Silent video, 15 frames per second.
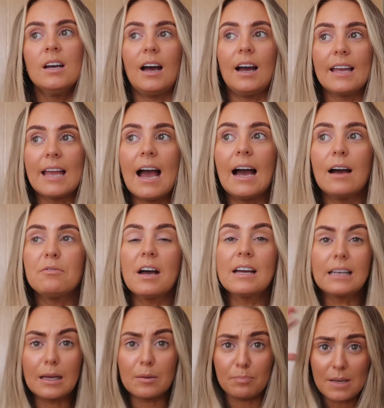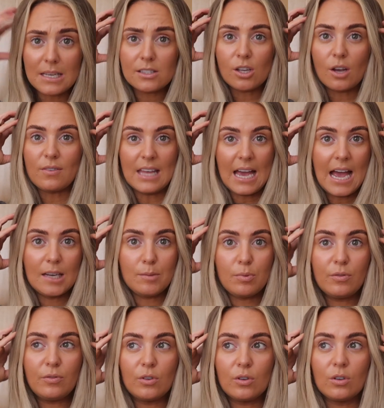I have had like Beats over the head
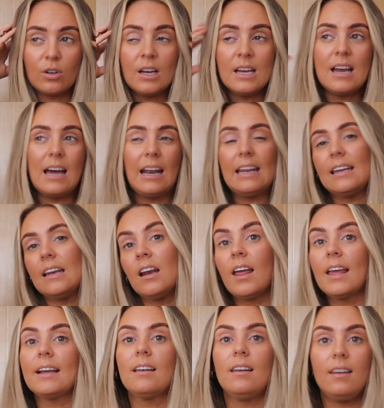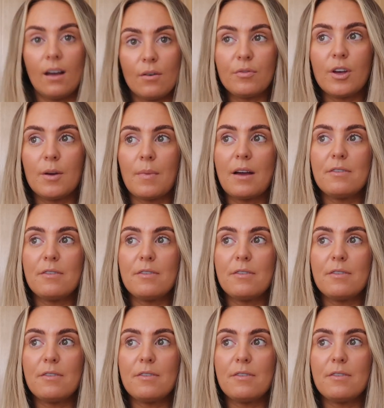before and I didn't like love them.